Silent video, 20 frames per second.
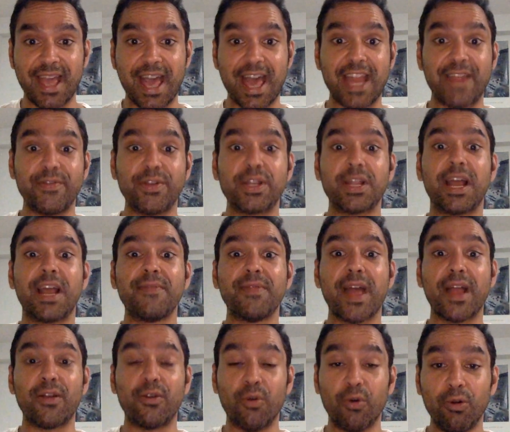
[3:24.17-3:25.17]
And every time
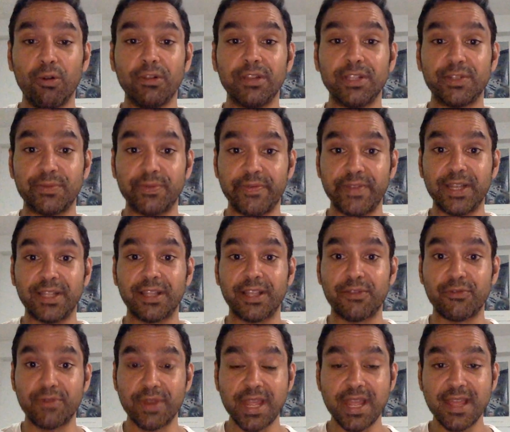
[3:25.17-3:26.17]
that goal is revealed
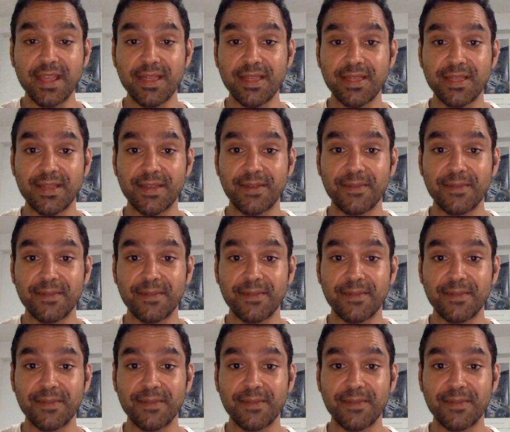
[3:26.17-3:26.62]
underneath,